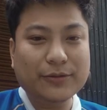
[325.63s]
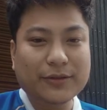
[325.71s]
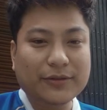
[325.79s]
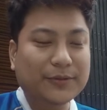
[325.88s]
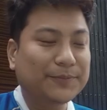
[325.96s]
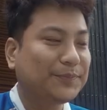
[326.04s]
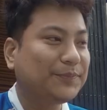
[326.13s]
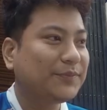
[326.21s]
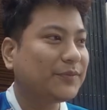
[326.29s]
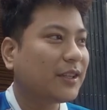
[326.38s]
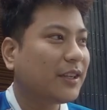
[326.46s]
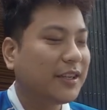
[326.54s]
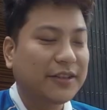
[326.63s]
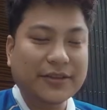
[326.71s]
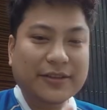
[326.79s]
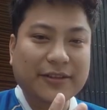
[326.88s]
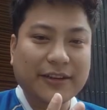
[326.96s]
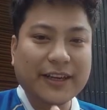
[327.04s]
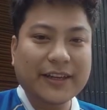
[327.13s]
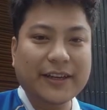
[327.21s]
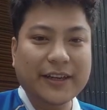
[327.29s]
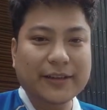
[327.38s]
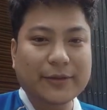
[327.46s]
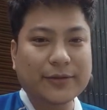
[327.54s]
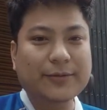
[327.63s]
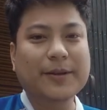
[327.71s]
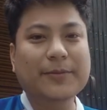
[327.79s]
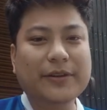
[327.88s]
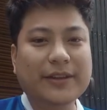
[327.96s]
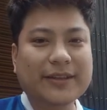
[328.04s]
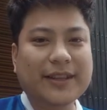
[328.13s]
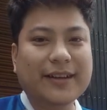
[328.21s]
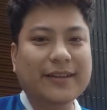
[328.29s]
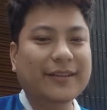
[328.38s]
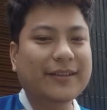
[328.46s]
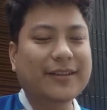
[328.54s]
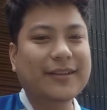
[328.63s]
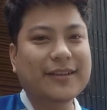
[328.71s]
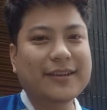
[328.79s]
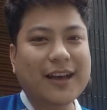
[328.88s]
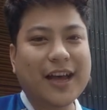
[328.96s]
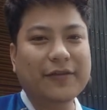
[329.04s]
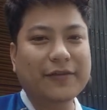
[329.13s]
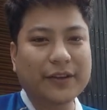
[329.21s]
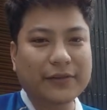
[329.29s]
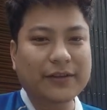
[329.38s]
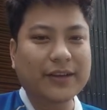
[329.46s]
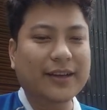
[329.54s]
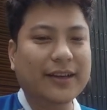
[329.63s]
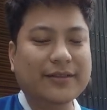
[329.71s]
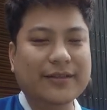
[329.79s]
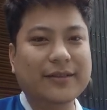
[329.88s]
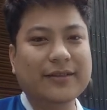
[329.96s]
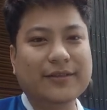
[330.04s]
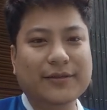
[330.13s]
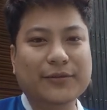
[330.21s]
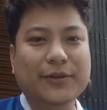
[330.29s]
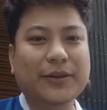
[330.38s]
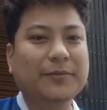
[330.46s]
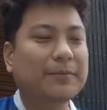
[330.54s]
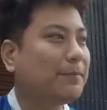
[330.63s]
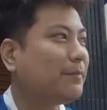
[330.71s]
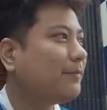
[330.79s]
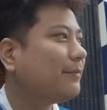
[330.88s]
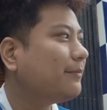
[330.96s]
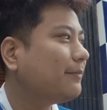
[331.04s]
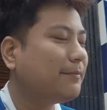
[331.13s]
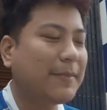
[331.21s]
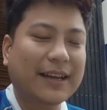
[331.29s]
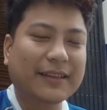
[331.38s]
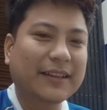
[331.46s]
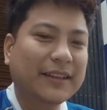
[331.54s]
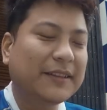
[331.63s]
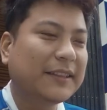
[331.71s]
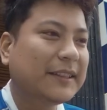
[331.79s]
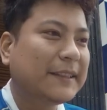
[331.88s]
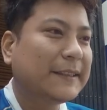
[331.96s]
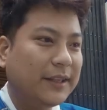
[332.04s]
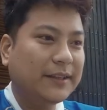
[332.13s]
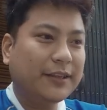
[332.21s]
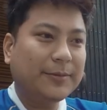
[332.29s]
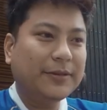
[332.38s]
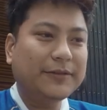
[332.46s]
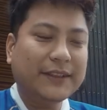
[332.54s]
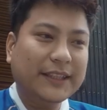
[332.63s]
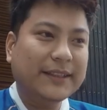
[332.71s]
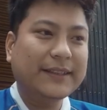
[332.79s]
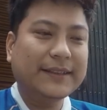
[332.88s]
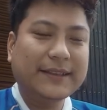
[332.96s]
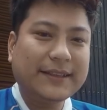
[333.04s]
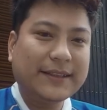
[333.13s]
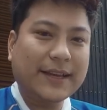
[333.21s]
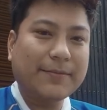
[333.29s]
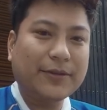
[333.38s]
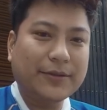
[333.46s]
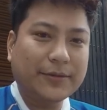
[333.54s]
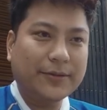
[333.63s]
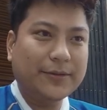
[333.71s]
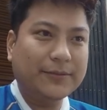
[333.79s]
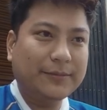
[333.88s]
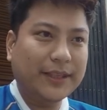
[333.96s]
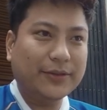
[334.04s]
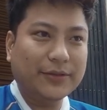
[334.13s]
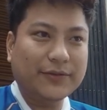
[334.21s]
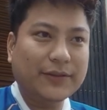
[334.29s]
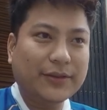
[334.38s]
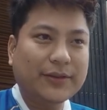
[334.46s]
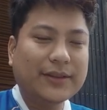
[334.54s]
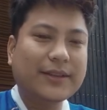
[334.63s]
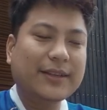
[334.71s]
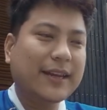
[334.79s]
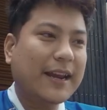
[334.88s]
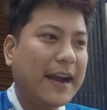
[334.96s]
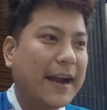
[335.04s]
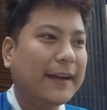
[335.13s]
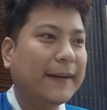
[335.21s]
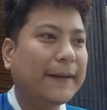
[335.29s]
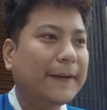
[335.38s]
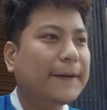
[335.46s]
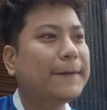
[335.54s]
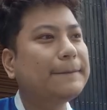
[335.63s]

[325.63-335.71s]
to, you know, just recreate those memories that I have lived as a Sasonian back then. In a couple of days, I'm gonna make those vlogs and